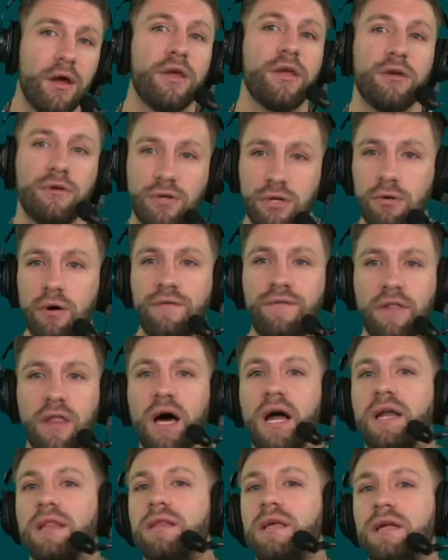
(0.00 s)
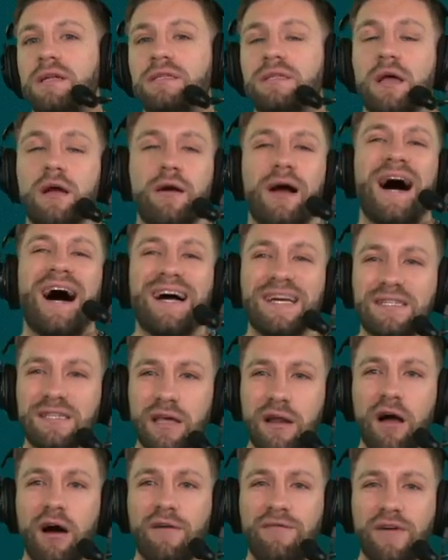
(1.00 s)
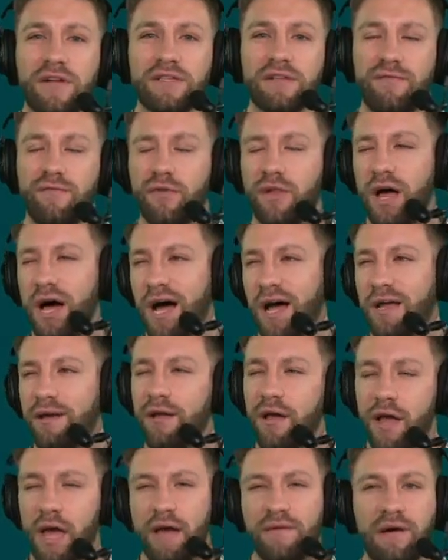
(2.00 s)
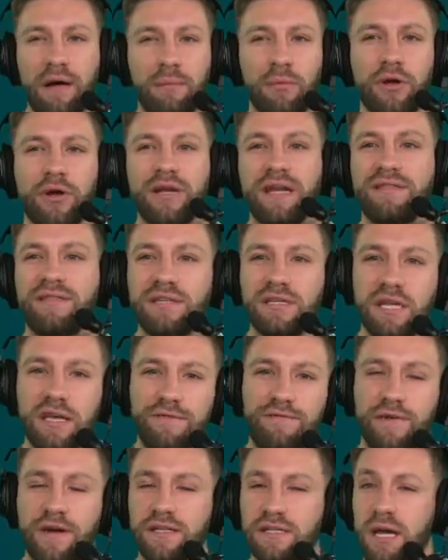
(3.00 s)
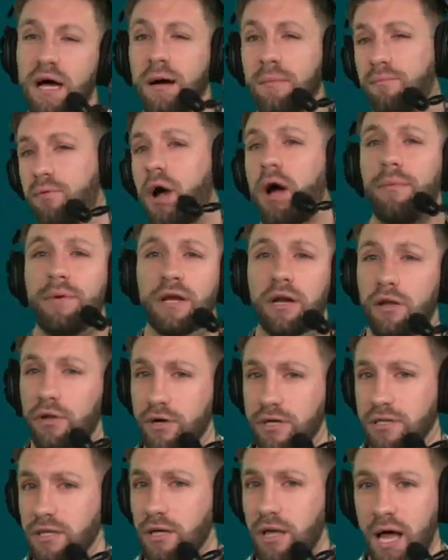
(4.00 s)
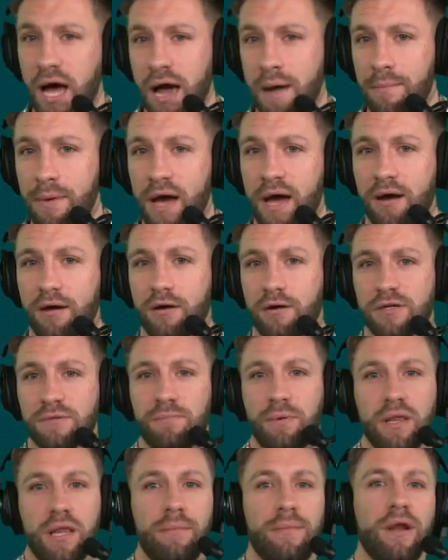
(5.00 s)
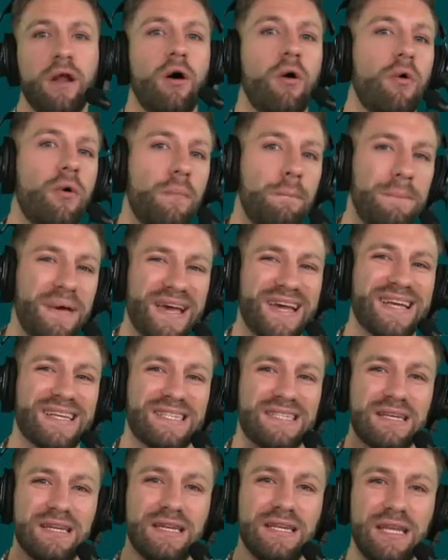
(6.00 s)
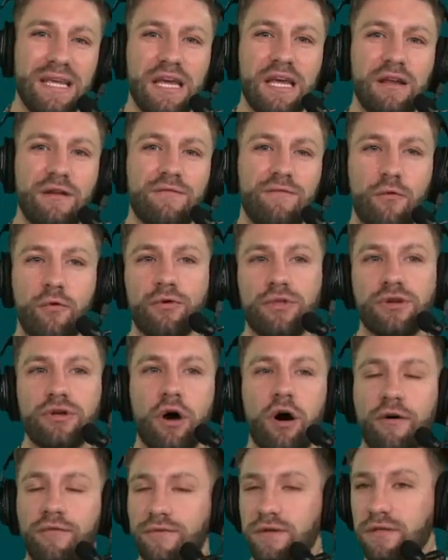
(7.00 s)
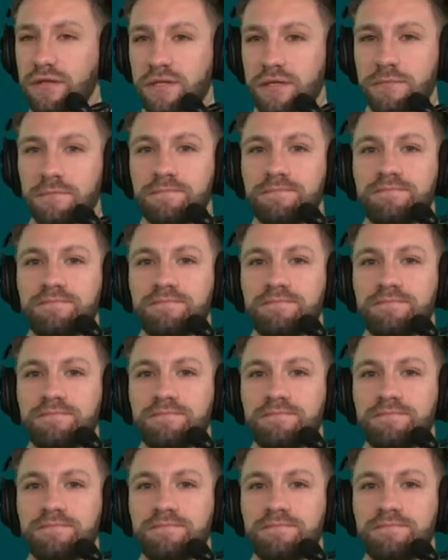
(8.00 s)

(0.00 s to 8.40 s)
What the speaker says: you do have a lot of needs there. I said offensive line. If I'm looking at the defense, I'm probably going to look at the linebackers. But let me know, biggest need for the Dolphins.